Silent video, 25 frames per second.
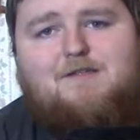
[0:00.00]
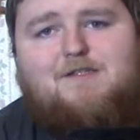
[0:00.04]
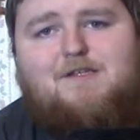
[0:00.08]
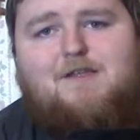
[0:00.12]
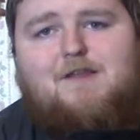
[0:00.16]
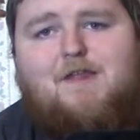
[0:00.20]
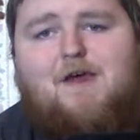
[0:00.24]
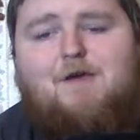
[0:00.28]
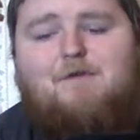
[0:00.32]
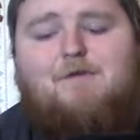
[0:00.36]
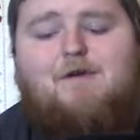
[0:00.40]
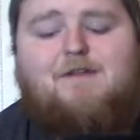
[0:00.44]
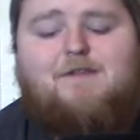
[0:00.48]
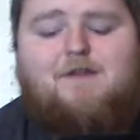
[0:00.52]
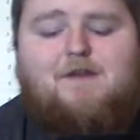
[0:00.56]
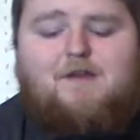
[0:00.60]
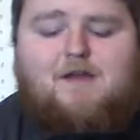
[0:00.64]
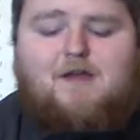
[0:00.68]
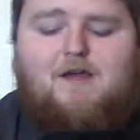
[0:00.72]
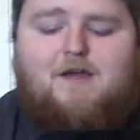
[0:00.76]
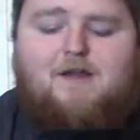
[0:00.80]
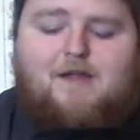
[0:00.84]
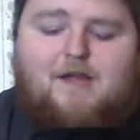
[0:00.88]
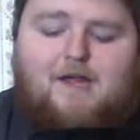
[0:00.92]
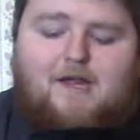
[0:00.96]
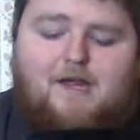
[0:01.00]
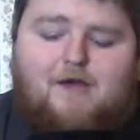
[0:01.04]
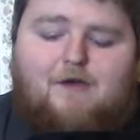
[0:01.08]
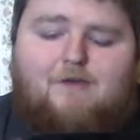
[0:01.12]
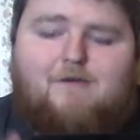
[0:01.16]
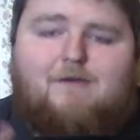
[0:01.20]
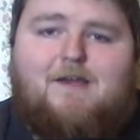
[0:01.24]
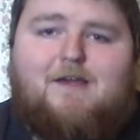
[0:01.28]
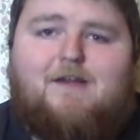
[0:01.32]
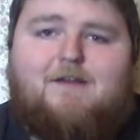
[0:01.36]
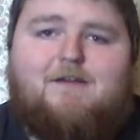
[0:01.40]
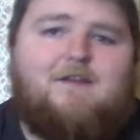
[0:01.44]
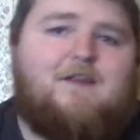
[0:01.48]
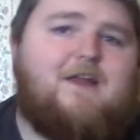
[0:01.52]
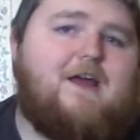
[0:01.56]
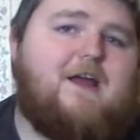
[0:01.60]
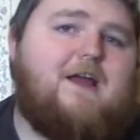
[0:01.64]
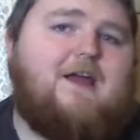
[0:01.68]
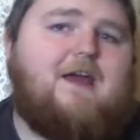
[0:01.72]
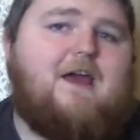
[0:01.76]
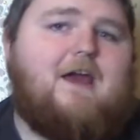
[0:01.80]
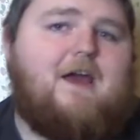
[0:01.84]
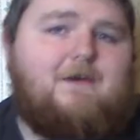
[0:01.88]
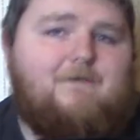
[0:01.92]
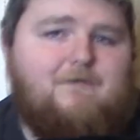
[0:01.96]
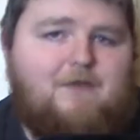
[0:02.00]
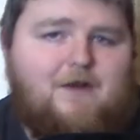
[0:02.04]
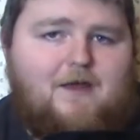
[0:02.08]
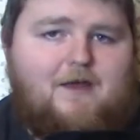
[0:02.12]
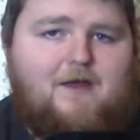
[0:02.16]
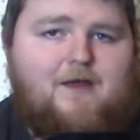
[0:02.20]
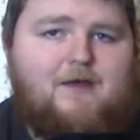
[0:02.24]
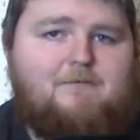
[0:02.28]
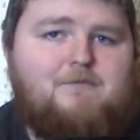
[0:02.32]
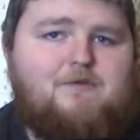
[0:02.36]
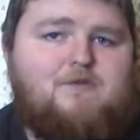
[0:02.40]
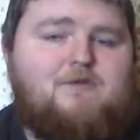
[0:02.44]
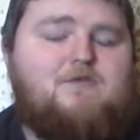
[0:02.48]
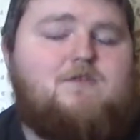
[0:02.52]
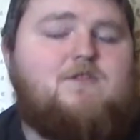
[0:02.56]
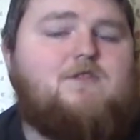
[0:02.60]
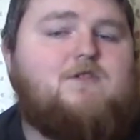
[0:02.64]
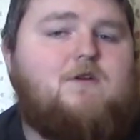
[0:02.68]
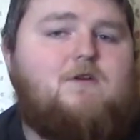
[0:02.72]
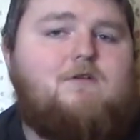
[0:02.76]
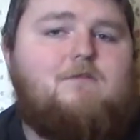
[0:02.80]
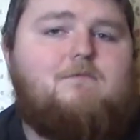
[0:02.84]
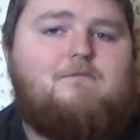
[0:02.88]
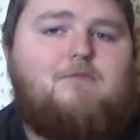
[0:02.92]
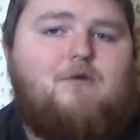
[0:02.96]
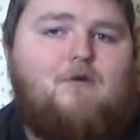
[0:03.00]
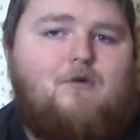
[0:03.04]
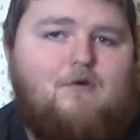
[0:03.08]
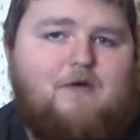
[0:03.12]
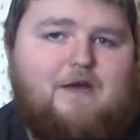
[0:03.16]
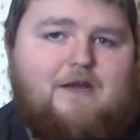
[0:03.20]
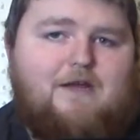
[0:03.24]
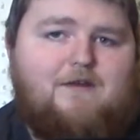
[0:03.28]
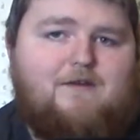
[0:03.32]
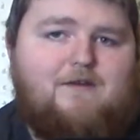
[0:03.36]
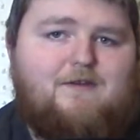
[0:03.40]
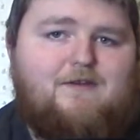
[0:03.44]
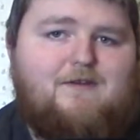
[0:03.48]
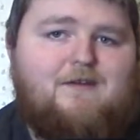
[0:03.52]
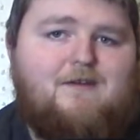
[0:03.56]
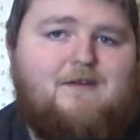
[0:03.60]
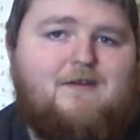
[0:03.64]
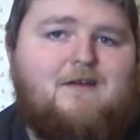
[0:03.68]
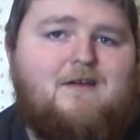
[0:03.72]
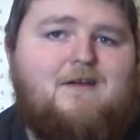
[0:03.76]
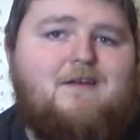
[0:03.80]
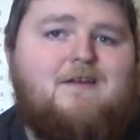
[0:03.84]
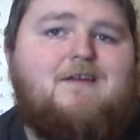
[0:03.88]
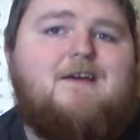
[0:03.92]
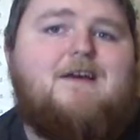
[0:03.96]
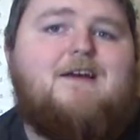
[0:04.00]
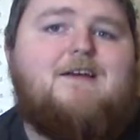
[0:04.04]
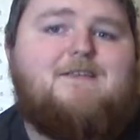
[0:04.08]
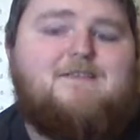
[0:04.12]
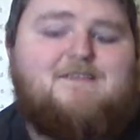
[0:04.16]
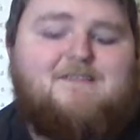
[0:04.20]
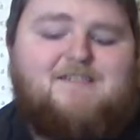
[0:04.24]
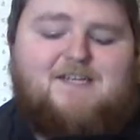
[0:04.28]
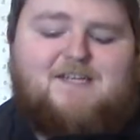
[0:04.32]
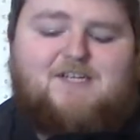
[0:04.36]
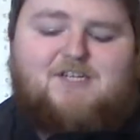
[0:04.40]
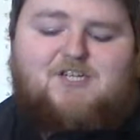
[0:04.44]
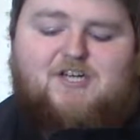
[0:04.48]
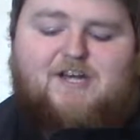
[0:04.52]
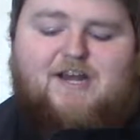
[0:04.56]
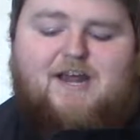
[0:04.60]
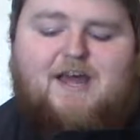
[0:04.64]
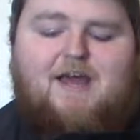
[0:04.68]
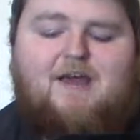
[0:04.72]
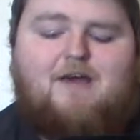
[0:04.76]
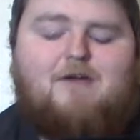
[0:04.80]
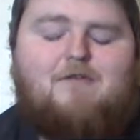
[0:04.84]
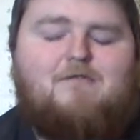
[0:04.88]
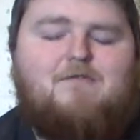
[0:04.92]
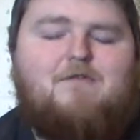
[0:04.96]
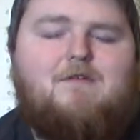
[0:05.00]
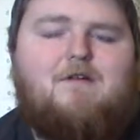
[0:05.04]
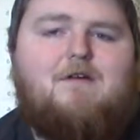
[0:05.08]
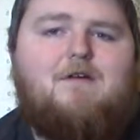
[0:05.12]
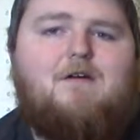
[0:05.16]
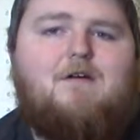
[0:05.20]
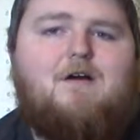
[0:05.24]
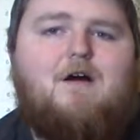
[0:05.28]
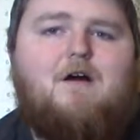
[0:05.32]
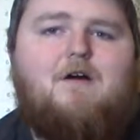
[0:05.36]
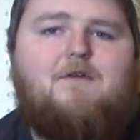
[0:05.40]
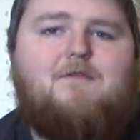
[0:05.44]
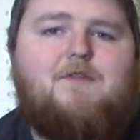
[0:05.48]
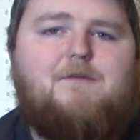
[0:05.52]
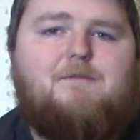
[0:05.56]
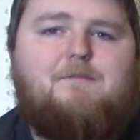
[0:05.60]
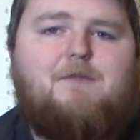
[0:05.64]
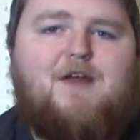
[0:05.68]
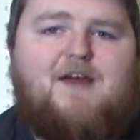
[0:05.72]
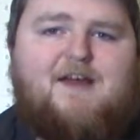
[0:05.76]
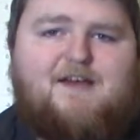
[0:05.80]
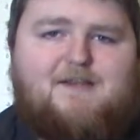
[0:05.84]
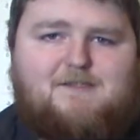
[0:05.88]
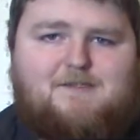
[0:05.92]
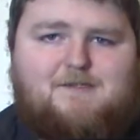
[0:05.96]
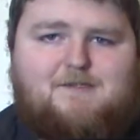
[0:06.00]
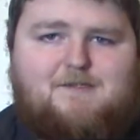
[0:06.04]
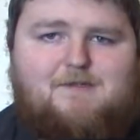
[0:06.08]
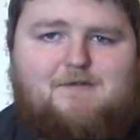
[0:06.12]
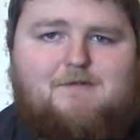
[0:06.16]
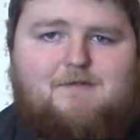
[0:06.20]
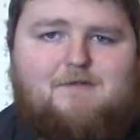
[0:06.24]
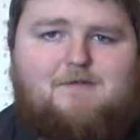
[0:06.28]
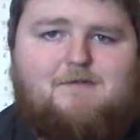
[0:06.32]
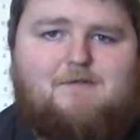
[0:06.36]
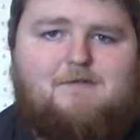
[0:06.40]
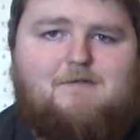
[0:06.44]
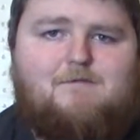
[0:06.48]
So that way the nut can go into that cavity up to a certain point and cinch down on the plastic.